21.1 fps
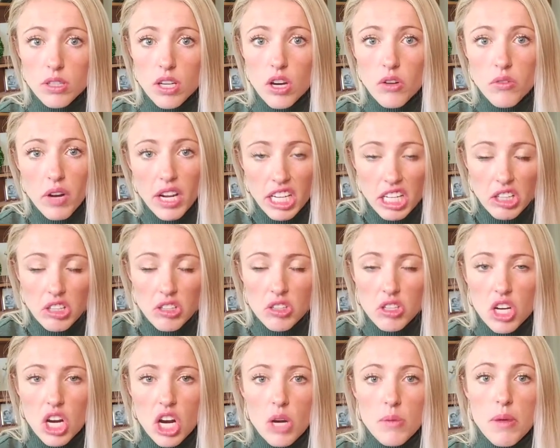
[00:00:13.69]
a regular
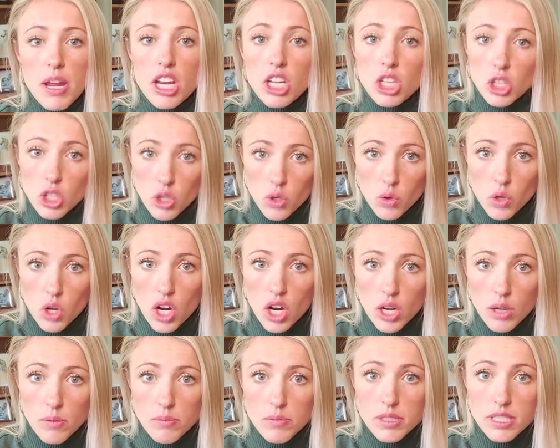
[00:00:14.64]
carb, and a low
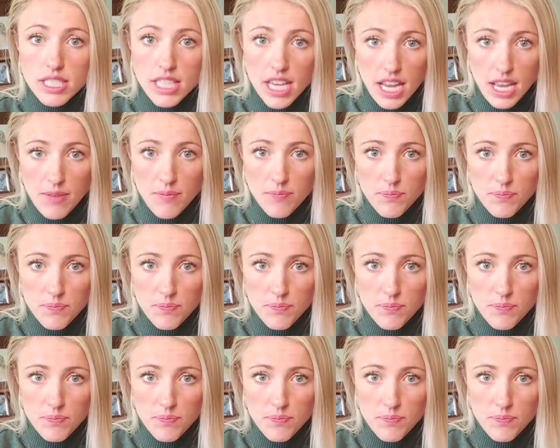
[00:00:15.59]
carb day